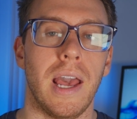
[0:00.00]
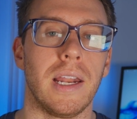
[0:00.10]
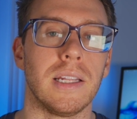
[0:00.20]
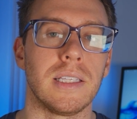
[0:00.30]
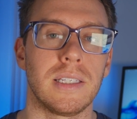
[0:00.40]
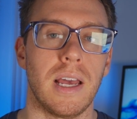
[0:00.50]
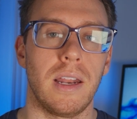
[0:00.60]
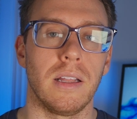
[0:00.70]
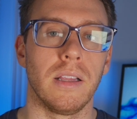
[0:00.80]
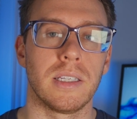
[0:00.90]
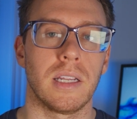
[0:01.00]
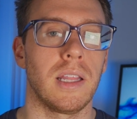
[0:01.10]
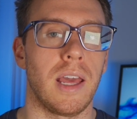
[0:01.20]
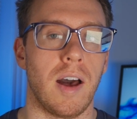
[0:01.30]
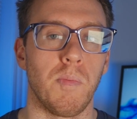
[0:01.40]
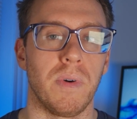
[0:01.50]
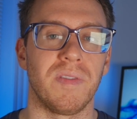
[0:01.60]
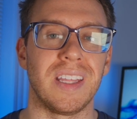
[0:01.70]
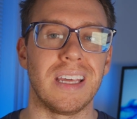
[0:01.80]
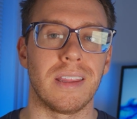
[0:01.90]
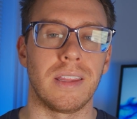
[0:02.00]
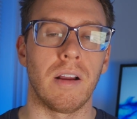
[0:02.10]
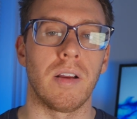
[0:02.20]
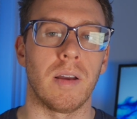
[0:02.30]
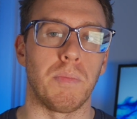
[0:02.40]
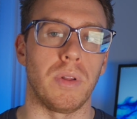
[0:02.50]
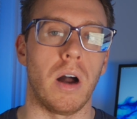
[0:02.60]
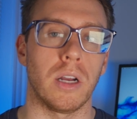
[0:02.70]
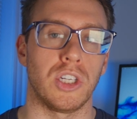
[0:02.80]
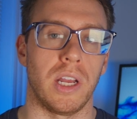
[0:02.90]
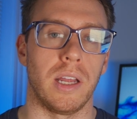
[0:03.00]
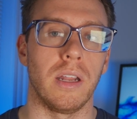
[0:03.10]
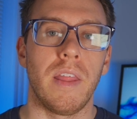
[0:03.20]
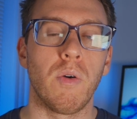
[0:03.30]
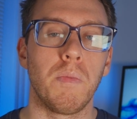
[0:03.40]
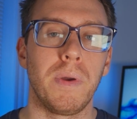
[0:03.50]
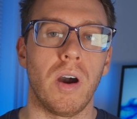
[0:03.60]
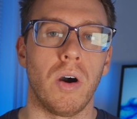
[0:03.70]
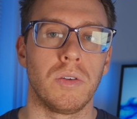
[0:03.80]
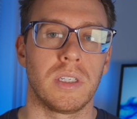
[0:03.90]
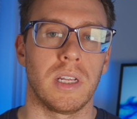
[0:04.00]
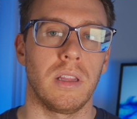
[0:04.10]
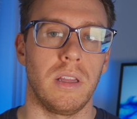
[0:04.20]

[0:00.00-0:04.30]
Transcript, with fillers: and instead enlisting the help of the Ethereum blockchain. They would be hosting